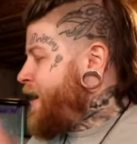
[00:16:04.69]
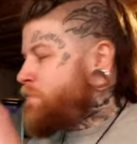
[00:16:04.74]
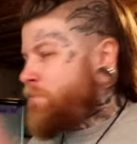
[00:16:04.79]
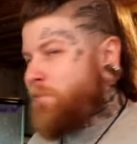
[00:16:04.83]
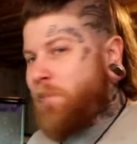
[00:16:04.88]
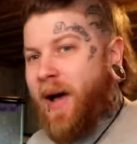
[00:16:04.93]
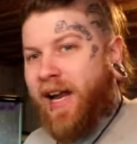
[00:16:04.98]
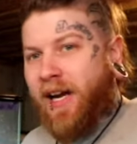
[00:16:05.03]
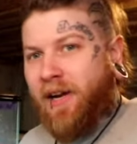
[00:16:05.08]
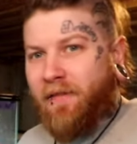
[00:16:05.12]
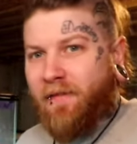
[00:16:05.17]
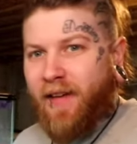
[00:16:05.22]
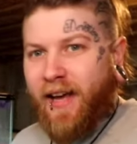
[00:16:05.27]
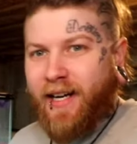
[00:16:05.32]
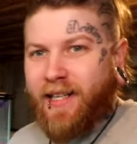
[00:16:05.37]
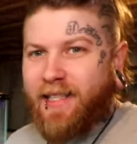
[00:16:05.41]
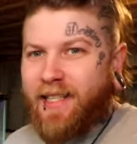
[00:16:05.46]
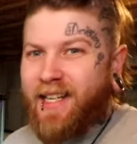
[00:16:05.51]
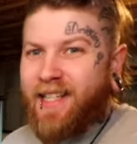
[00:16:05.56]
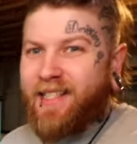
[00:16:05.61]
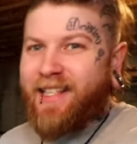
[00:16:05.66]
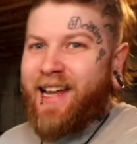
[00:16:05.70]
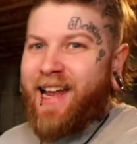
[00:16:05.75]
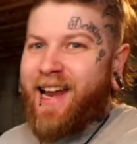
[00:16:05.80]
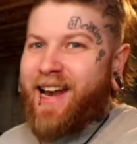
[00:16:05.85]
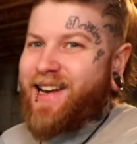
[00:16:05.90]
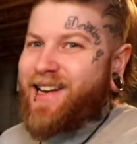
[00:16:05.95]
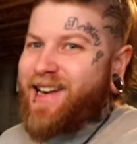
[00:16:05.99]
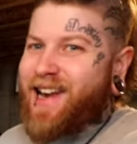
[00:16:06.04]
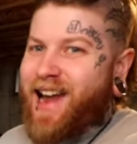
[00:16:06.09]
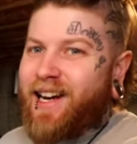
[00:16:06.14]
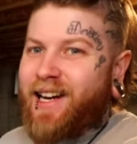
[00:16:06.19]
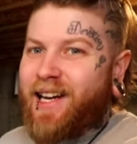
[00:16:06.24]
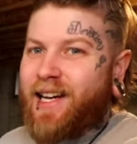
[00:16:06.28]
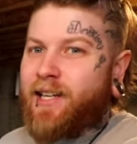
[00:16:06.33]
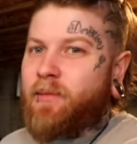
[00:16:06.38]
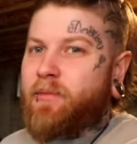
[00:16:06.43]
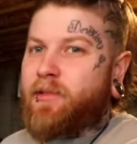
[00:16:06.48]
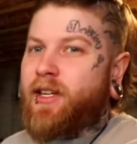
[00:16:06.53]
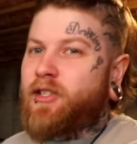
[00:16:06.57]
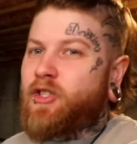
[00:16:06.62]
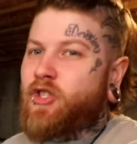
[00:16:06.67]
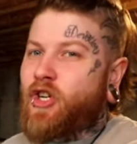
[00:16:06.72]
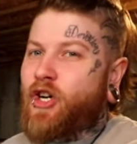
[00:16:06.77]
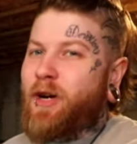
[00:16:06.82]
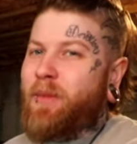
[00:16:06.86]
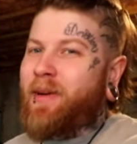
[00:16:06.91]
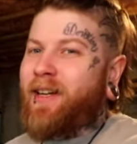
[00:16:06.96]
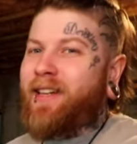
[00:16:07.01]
Might affect it not 100% sure,